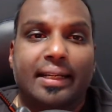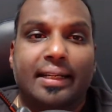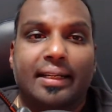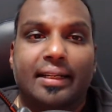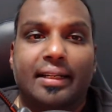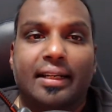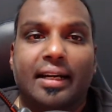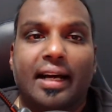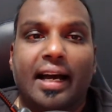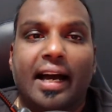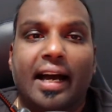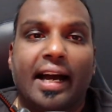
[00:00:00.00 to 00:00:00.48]

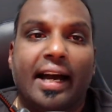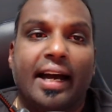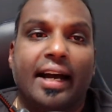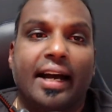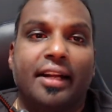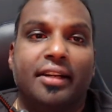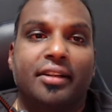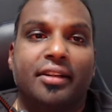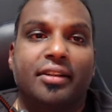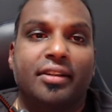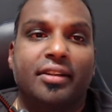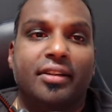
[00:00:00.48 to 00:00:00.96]

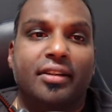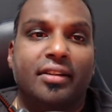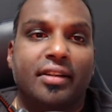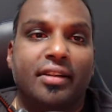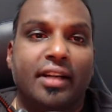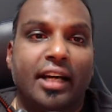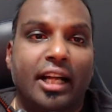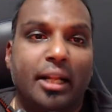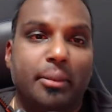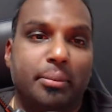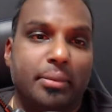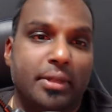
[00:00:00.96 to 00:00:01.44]
had
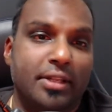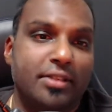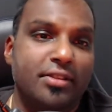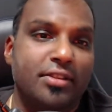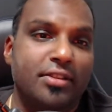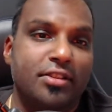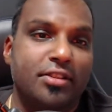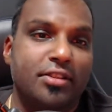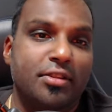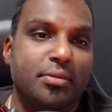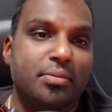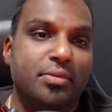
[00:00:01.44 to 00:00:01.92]
help desk
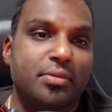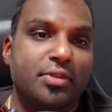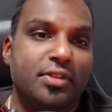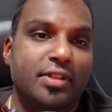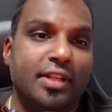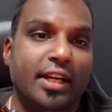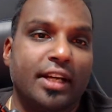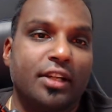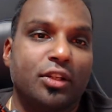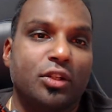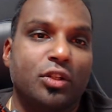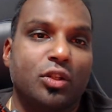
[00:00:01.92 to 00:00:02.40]
systems
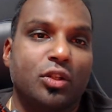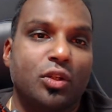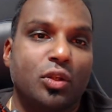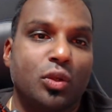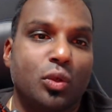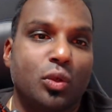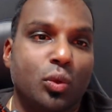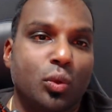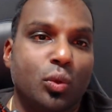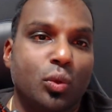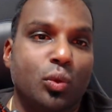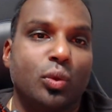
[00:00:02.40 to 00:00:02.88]
that
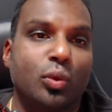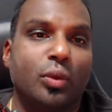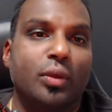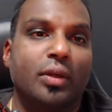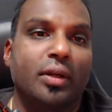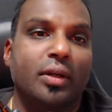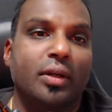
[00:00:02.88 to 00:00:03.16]
could